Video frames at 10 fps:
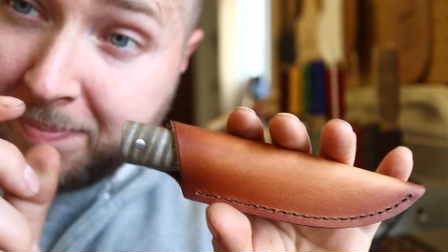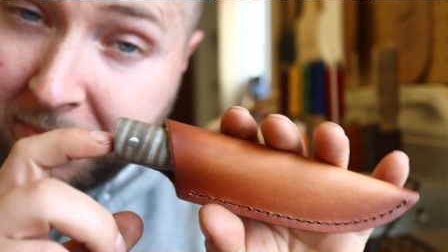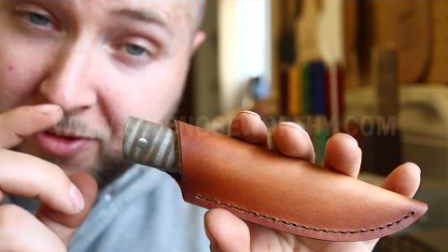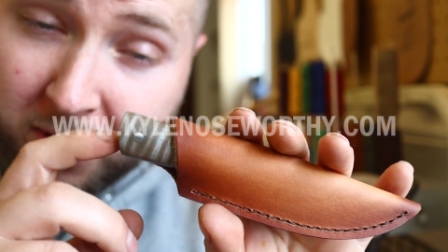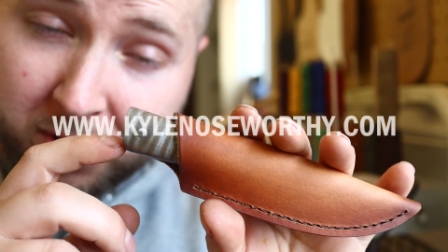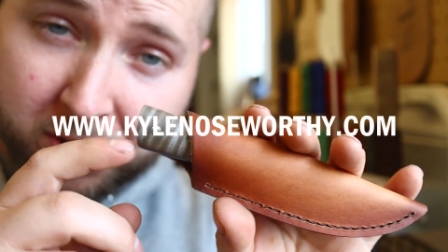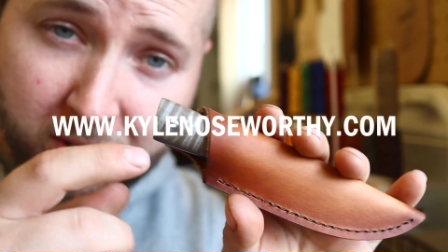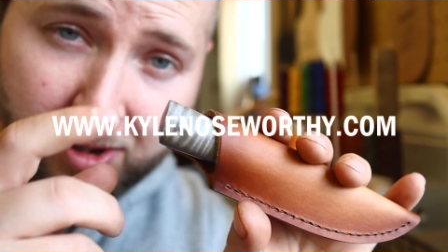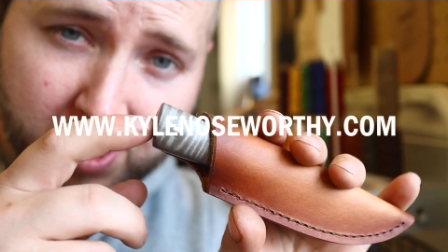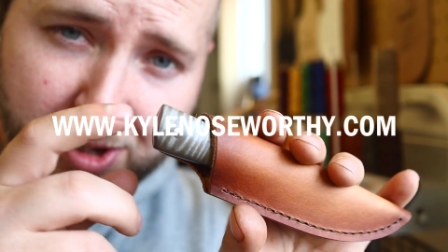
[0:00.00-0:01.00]

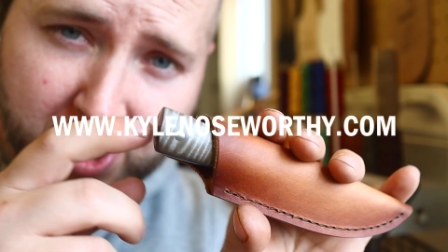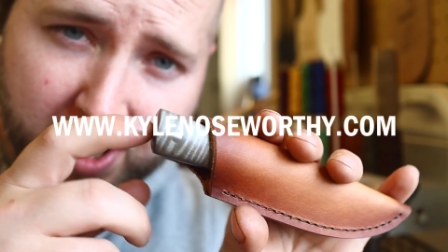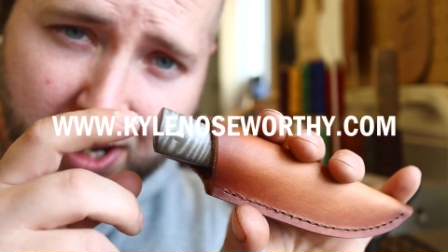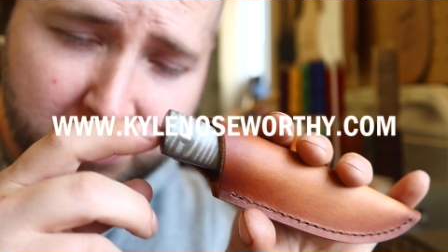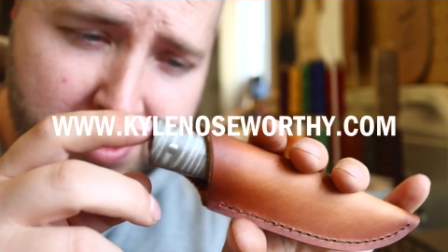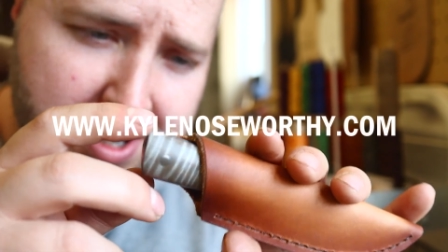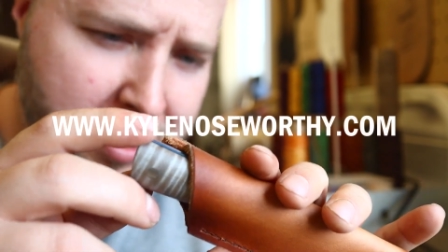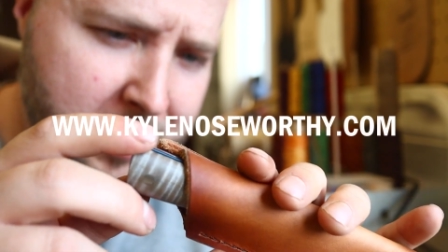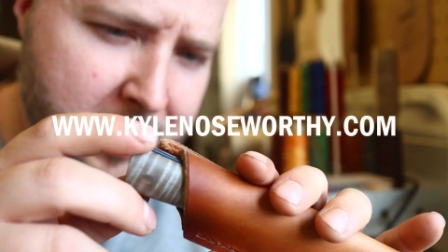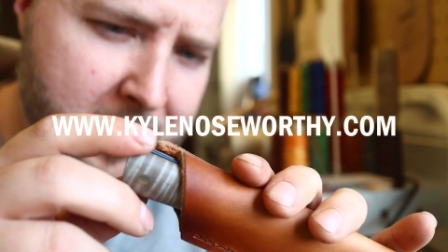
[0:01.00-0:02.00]
First, you can check out
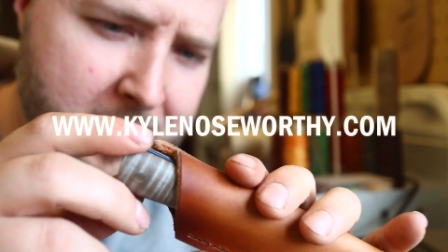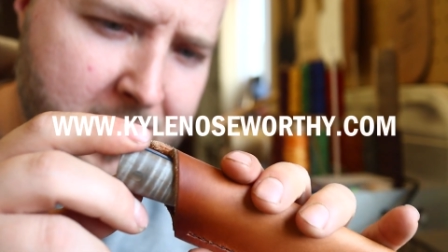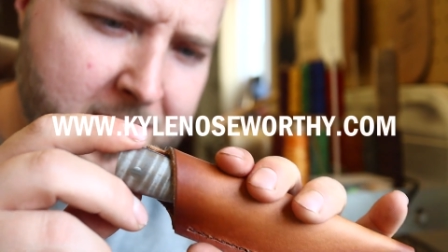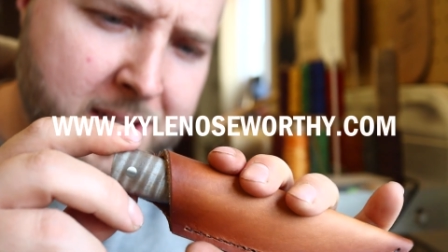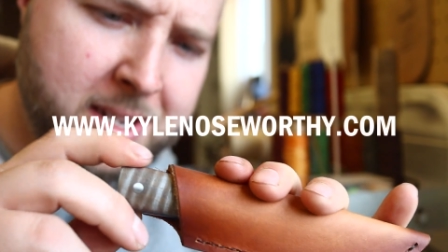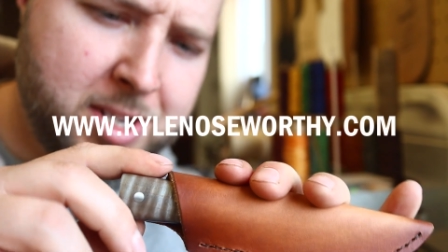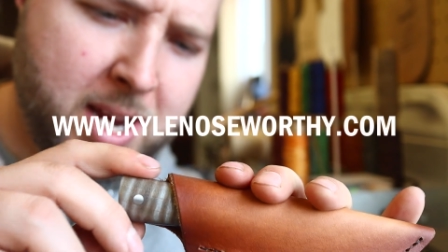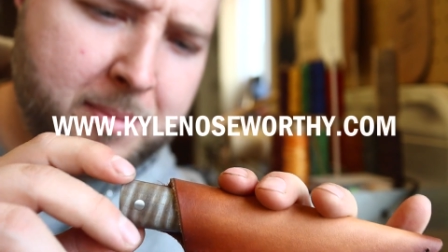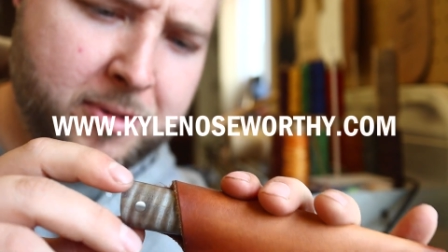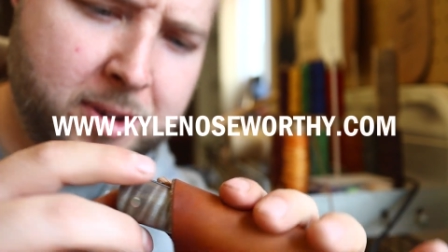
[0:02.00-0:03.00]
uh,
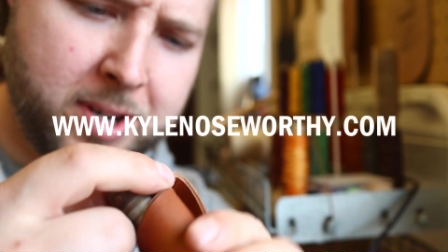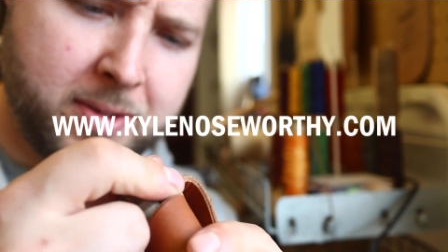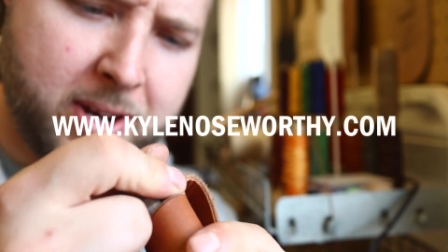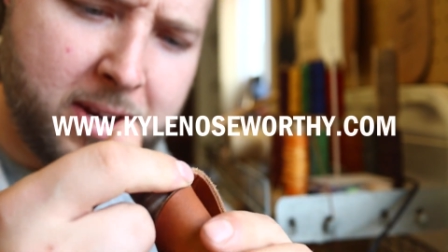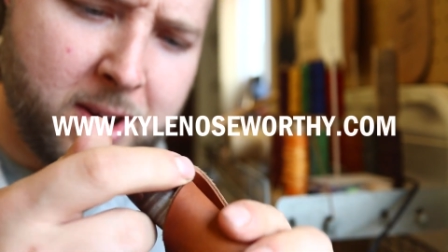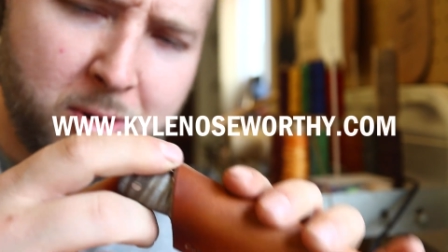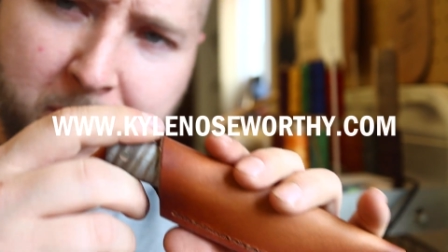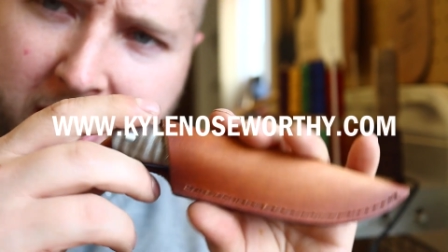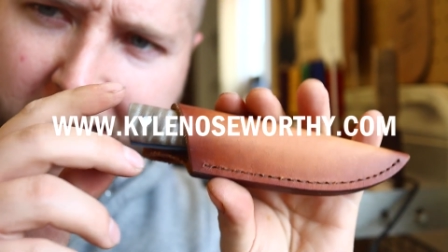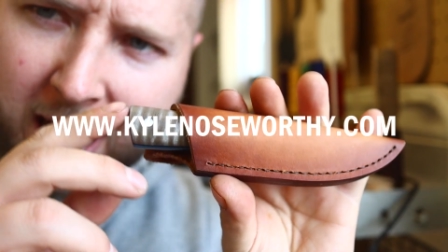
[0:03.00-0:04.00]
shop for your very own
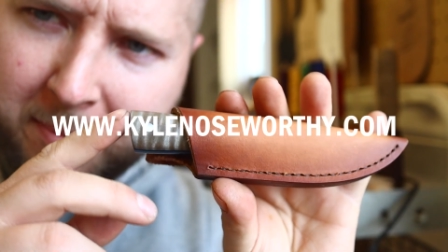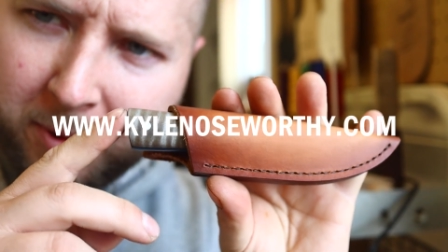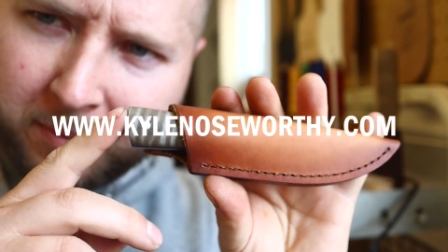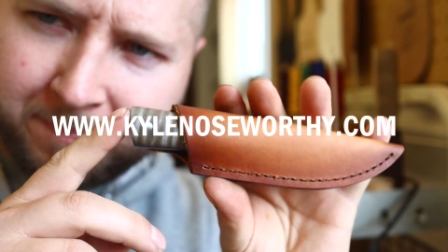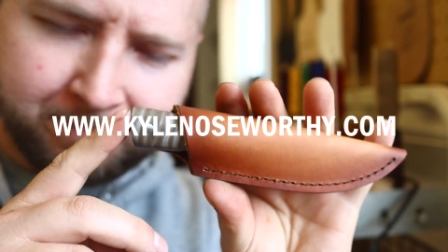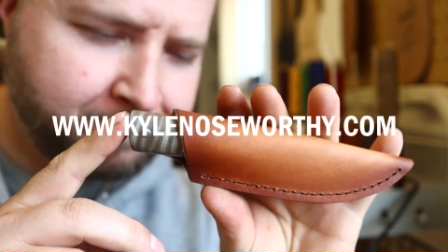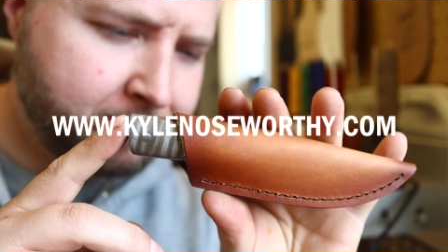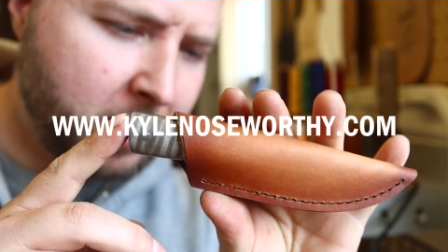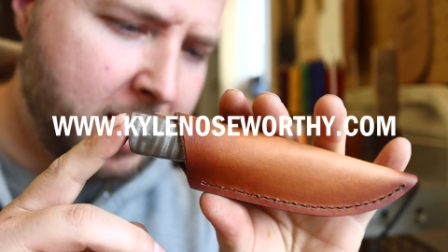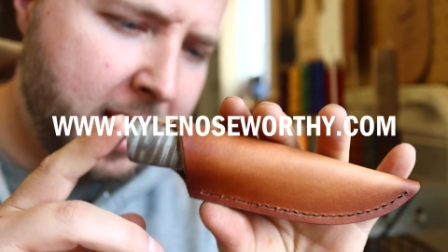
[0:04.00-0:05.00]
baked apple
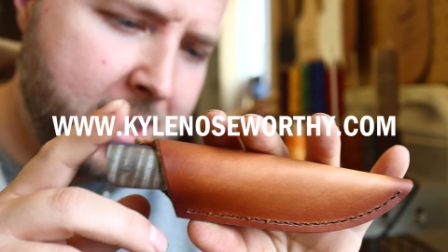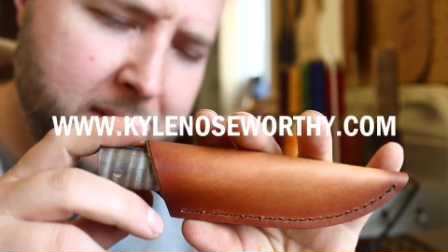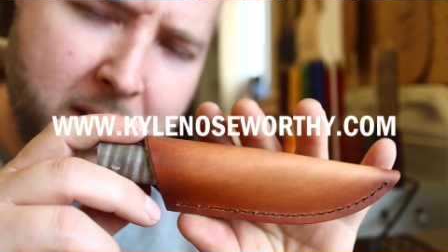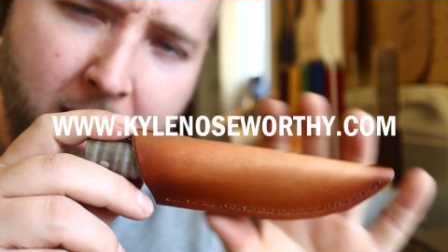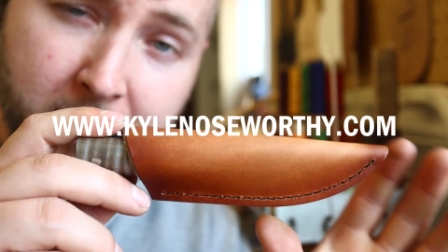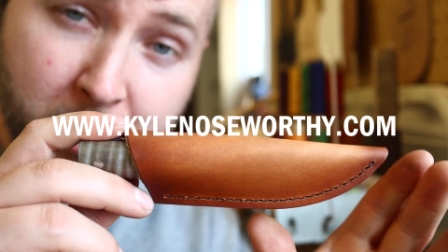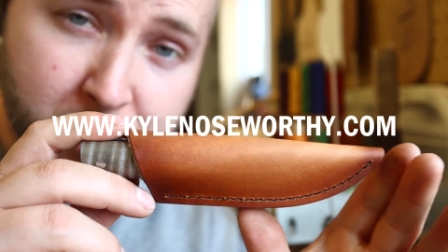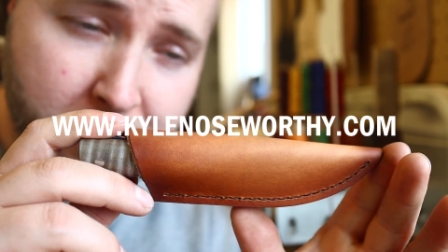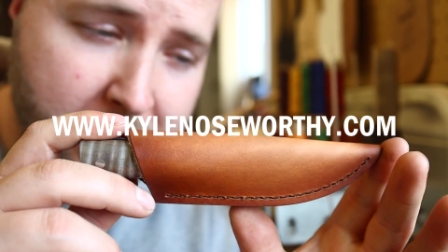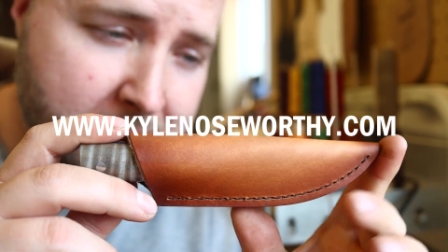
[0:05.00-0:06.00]
at Kyle
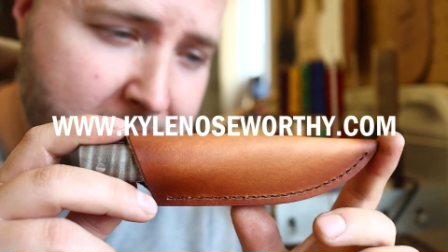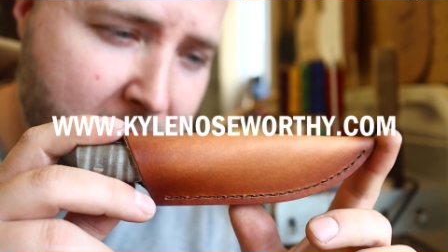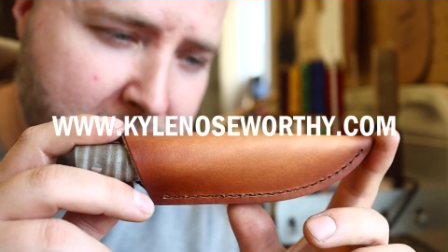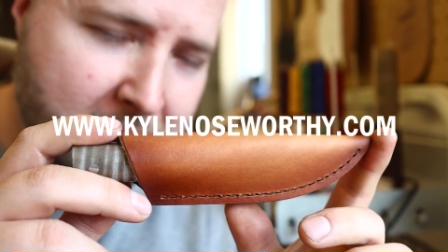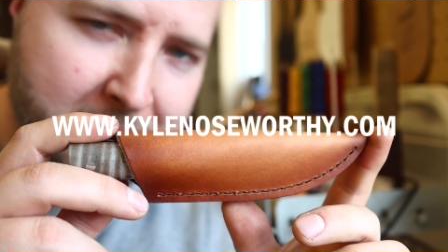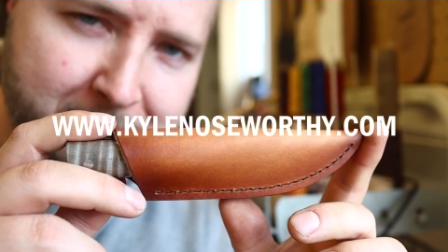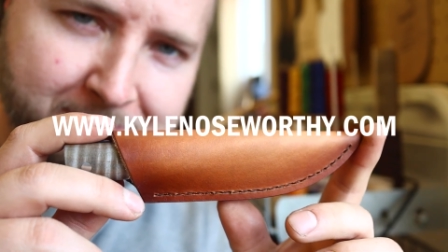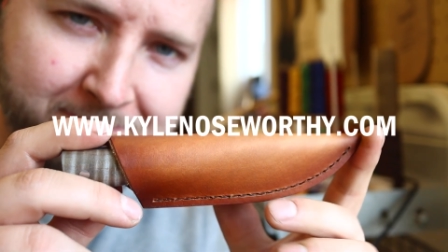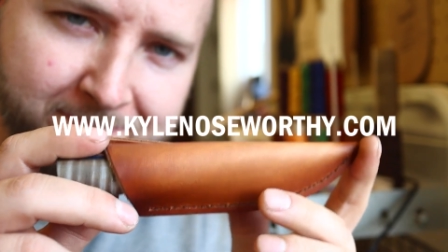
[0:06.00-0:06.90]
Noseworthy dot com.